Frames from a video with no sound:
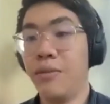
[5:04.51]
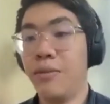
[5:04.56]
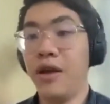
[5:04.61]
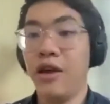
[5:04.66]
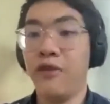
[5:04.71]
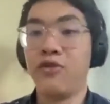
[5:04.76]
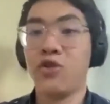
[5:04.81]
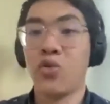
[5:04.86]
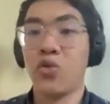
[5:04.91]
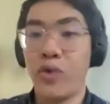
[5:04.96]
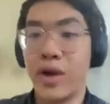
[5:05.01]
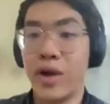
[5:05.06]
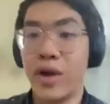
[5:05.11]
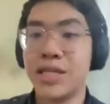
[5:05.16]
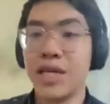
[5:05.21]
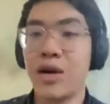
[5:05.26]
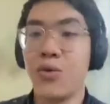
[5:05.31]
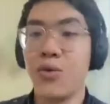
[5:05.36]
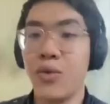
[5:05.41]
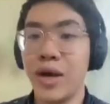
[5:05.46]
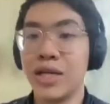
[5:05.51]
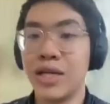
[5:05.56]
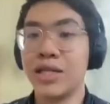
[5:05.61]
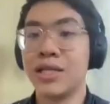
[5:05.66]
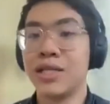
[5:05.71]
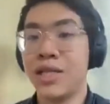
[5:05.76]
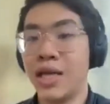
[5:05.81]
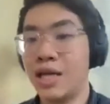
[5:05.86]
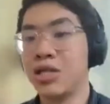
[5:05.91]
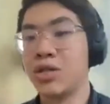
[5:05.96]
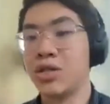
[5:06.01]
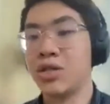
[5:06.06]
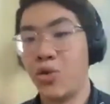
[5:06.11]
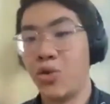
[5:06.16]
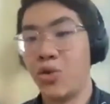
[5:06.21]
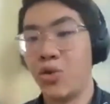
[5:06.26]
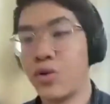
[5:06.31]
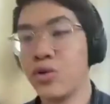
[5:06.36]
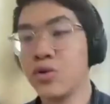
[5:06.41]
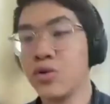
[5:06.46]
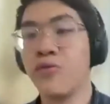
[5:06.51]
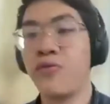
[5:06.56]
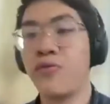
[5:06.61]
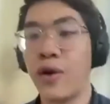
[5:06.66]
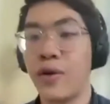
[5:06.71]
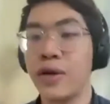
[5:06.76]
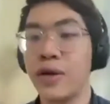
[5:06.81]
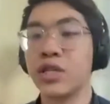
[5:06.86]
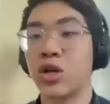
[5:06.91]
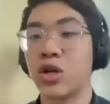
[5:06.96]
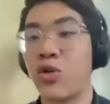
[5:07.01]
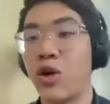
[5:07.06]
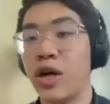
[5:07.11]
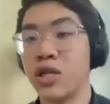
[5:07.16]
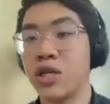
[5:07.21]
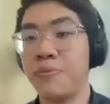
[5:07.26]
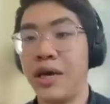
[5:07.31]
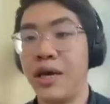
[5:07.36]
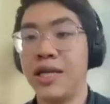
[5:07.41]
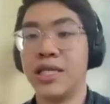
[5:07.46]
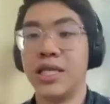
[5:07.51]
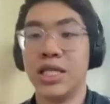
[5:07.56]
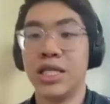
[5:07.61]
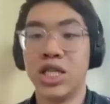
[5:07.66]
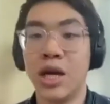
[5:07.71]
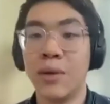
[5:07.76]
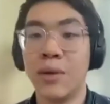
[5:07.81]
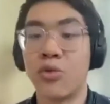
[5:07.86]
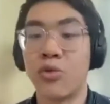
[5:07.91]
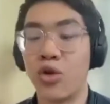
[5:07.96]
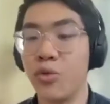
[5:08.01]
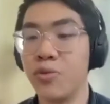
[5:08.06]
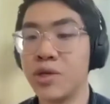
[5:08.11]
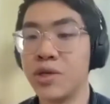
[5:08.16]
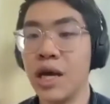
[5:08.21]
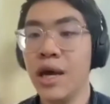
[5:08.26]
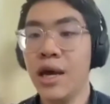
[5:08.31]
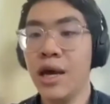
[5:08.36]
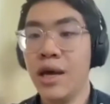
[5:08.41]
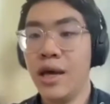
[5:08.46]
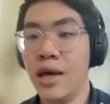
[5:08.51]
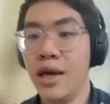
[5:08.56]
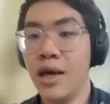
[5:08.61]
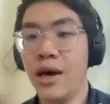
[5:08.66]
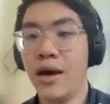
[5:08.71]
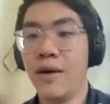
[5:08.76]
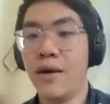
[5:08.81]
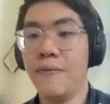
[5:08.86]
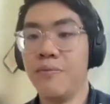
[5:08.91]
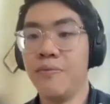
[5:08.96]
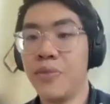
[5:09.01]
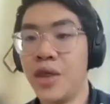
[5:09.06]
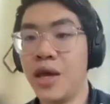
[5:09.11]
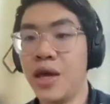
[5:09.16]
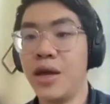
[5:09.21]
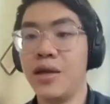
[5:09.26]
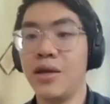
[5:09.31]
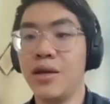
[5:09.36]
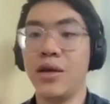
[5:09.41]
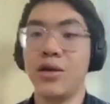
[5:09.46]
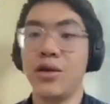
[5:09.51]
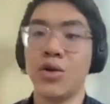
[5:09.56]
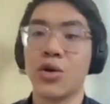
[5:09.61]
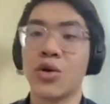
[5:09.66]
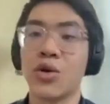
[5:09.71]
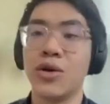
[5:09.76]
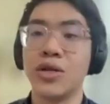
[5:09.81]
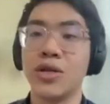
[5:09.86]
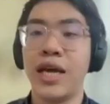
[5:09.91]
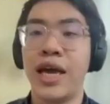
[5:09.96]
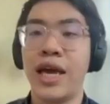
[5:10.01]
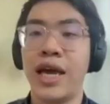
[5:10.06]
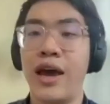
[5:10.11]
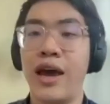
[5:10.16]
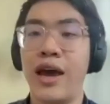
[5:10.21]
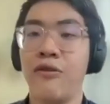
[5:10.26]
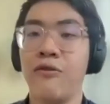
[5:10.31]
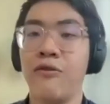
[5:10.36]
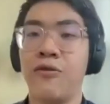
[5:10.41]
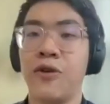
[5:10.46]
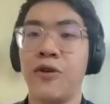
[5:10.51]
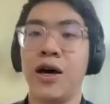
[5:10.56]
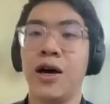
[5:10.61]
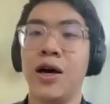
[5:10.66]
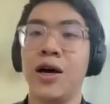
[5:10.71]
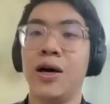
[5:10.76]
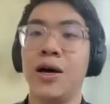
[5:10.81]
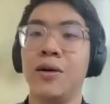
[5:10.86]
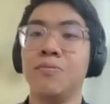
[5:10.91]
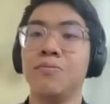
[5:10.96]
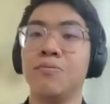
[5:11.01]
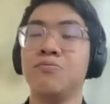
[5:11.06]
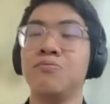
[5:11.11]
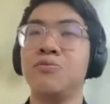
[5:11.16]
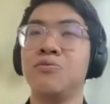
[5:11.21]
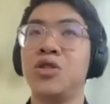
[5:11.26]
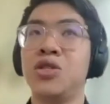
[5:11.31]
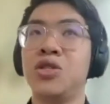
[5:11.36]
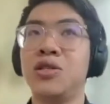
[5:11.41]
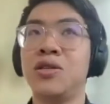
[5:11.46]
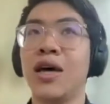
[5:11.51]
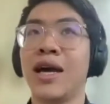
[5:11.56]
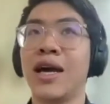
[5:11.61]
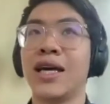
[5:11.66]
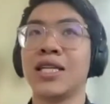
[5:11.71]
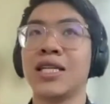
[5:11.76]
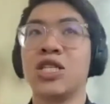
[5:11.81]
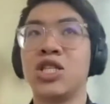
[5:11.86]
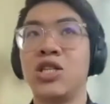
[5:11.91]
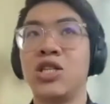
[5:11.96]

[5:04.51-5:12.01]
If the rates at which tests are ordered varies across patient subgroups, then you're going to have, I guess,